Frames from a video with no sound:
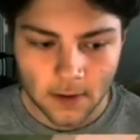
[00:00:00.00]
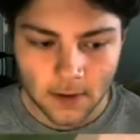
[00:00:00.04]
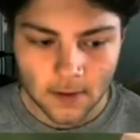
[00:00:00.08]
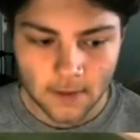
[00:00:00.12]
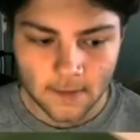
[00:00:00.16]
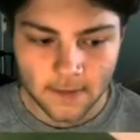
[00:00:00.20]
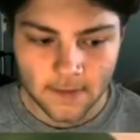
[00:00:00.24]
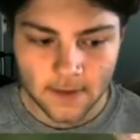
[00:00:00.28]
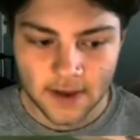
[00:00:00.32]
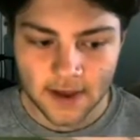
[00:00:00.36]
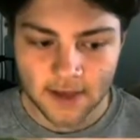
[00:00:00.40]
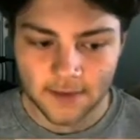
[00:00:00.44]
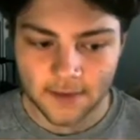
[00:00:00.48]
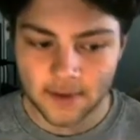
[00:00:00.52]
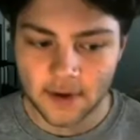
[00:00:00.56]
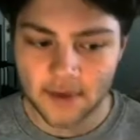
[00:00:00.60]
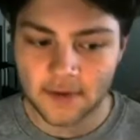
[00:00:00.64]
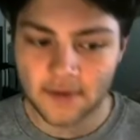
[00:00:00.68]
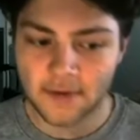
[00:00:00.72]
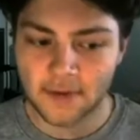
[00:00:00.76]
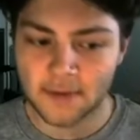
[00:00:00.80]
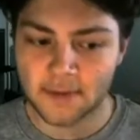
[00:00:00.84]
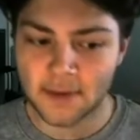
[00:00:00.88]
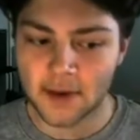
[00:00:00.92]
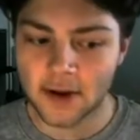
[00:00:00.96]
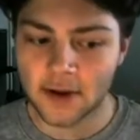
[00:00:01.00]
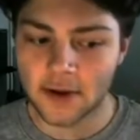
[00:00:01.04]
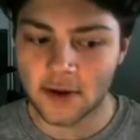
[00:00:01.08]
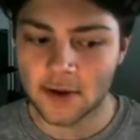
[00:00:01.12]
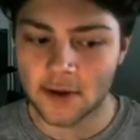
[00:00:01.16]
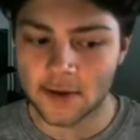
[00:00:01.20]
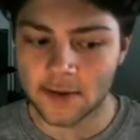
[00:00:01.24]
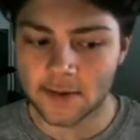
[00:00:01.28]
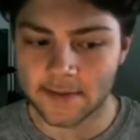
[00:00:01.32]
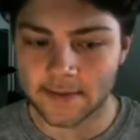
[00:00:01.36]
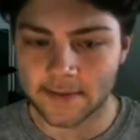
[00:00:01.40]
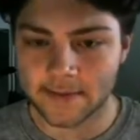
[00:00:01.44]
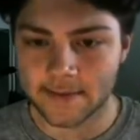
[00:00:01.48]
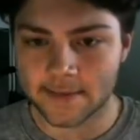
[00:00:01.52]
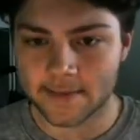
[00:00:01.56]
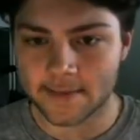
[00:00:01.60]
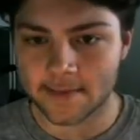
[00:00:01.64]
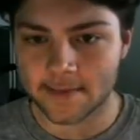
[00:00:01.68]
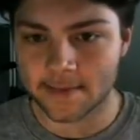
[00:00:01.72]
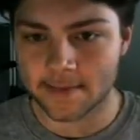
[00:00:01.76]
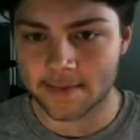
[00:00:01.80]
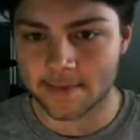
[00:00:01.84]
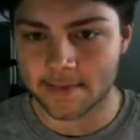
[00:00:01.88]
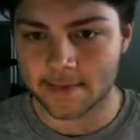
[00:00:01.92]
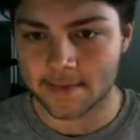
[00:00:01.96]
Fastball over the middle.
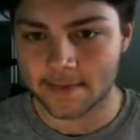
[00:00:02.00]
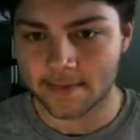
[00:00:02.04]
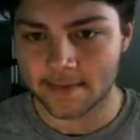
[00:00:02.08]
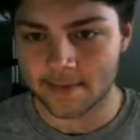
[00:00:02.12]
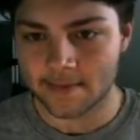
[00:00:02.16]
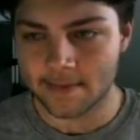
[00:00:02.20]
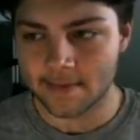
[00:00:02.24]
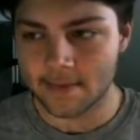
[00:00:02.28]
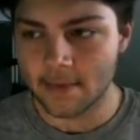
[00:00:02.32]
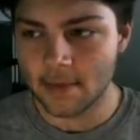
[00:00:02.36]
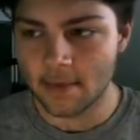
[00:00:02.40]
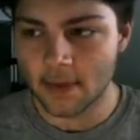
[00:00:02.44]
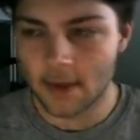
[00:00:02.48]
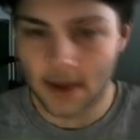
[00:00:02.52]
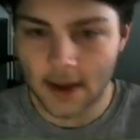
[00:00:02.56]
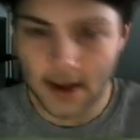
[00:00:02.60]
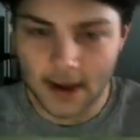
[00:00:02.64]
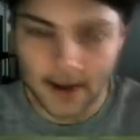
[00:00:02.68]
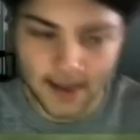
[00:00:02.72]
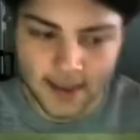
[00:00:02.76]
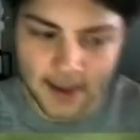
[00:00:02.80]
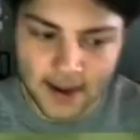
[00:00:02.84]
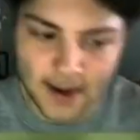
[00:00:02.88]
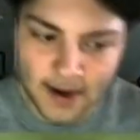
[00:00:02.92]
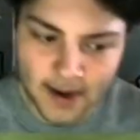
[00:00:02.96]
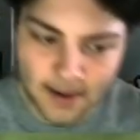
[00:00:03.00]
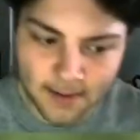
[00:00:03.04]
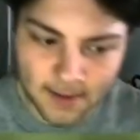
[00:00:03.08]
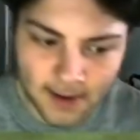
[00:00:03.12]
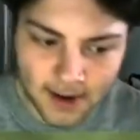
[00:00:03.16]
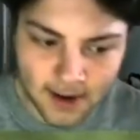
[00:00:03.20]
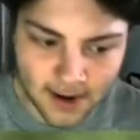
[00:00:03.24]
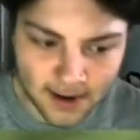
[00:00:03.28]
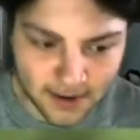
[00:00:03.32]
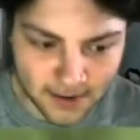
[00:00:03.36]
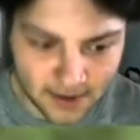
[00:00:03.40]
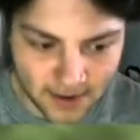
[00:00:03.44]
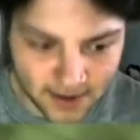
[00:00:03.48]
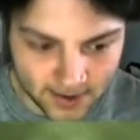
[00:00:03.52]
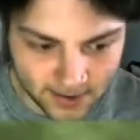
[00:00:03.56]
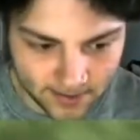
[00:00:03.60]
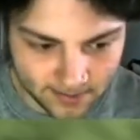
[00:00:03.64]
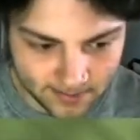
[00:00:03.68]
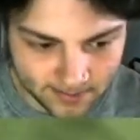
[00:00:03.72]
Got a tiny bit under it.